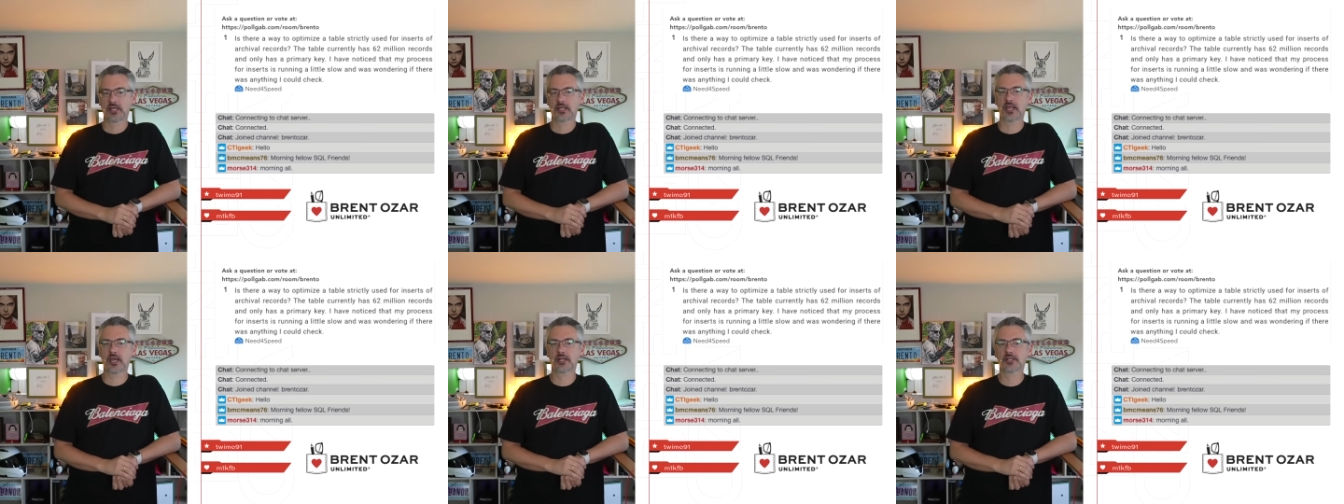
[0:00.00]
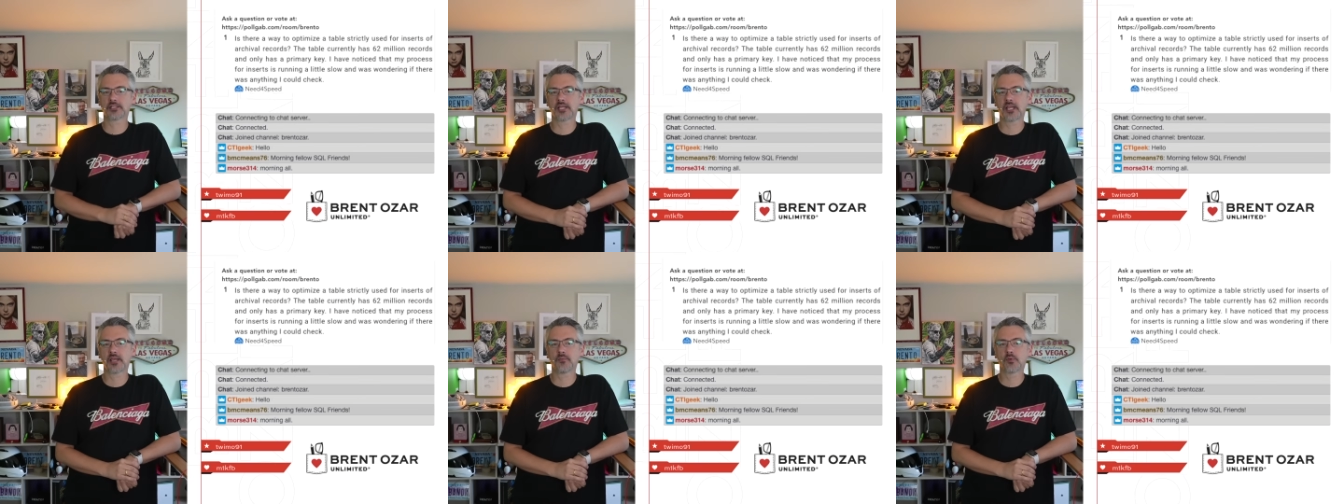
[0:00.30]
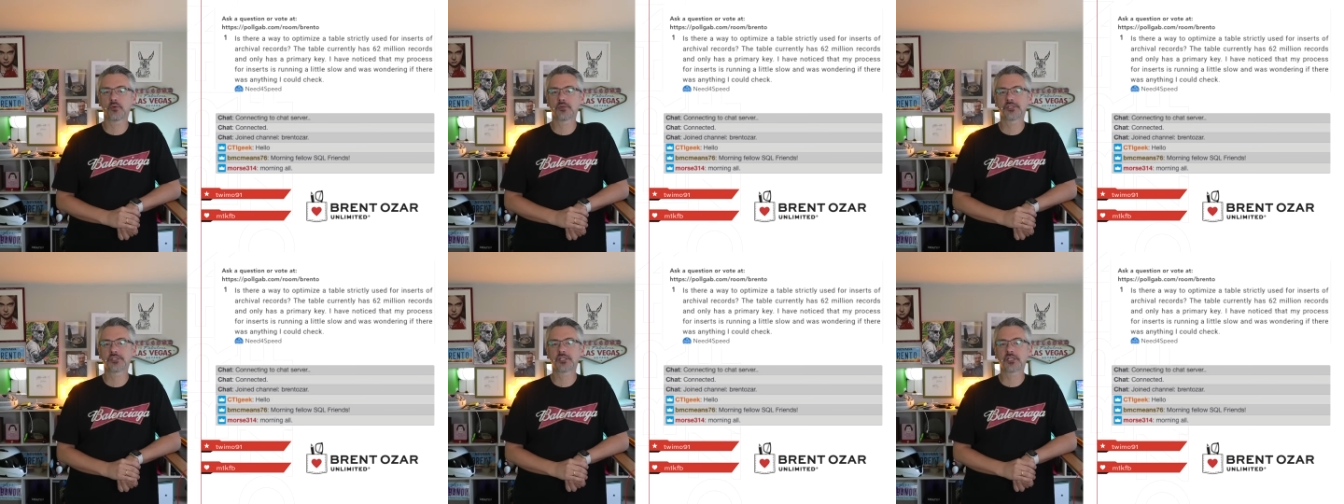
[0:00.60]
Got a
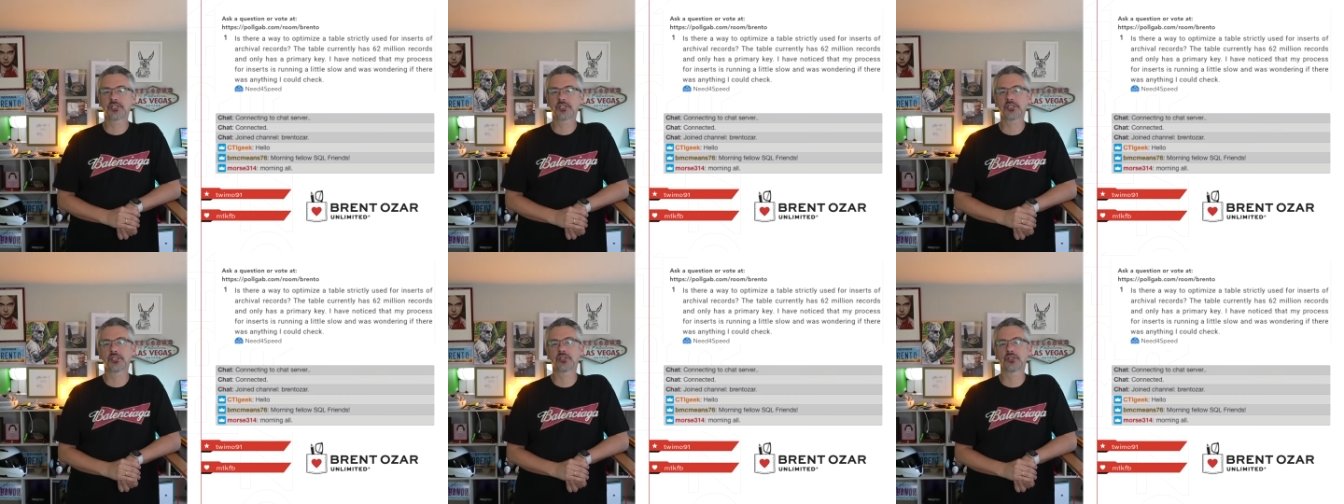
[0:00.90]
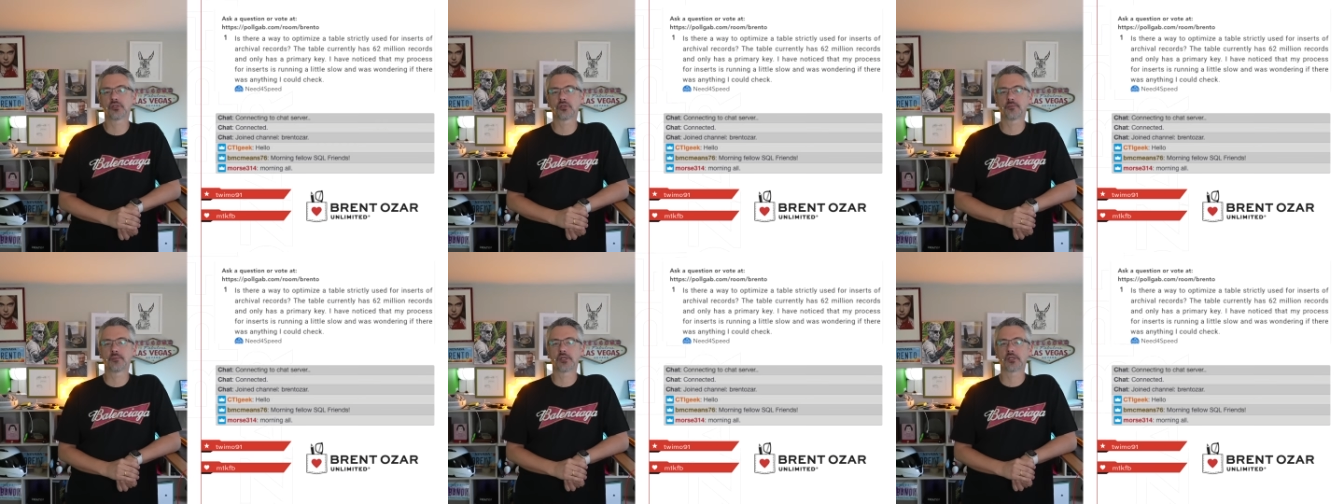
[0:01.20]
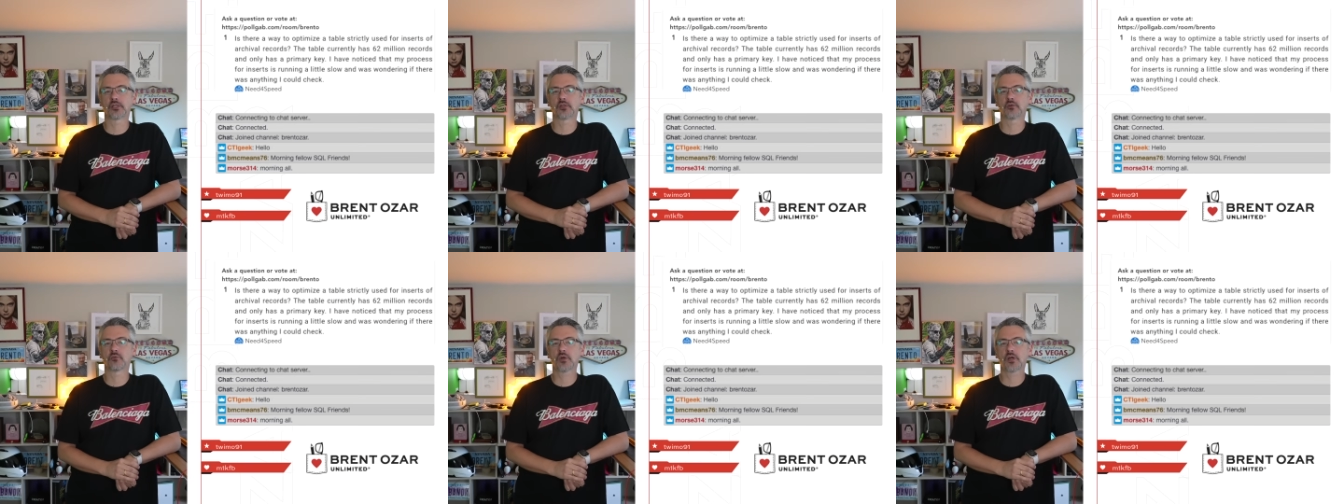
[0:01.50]
table with sixty-two
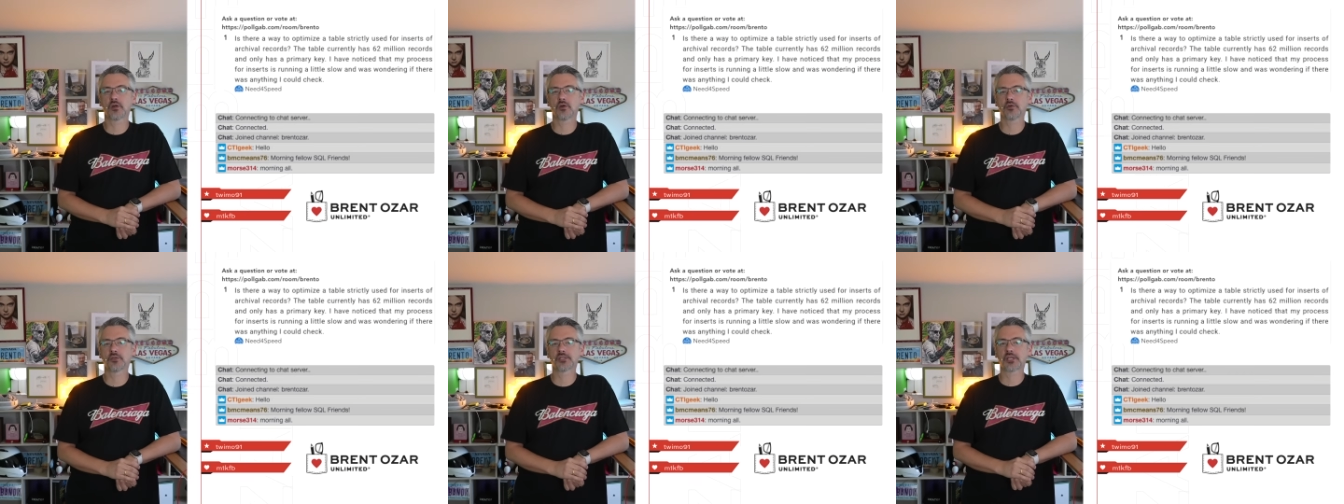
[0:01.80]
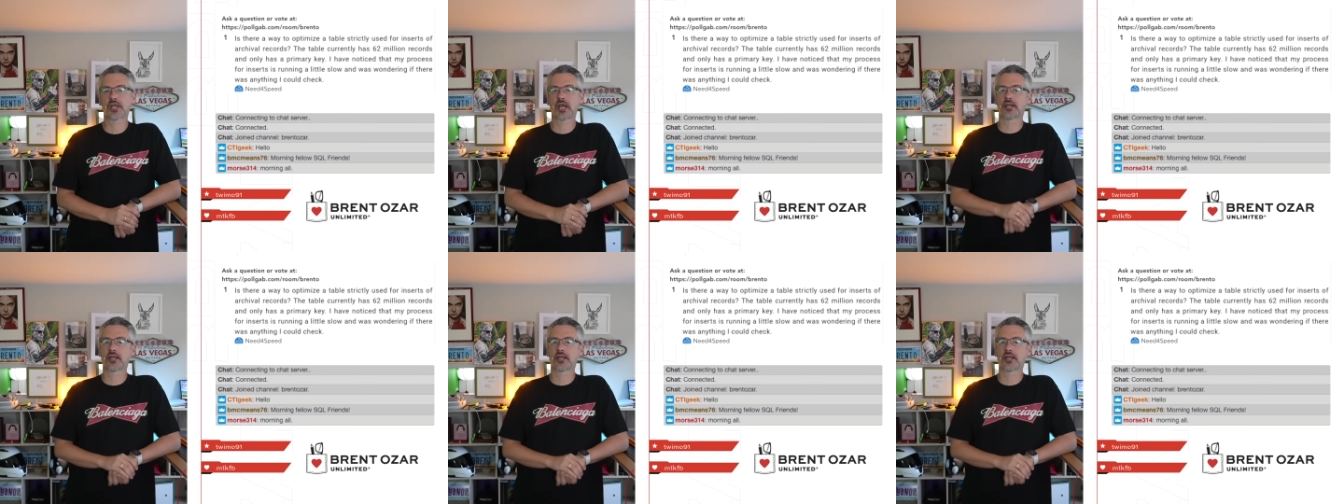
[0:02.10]
million rows.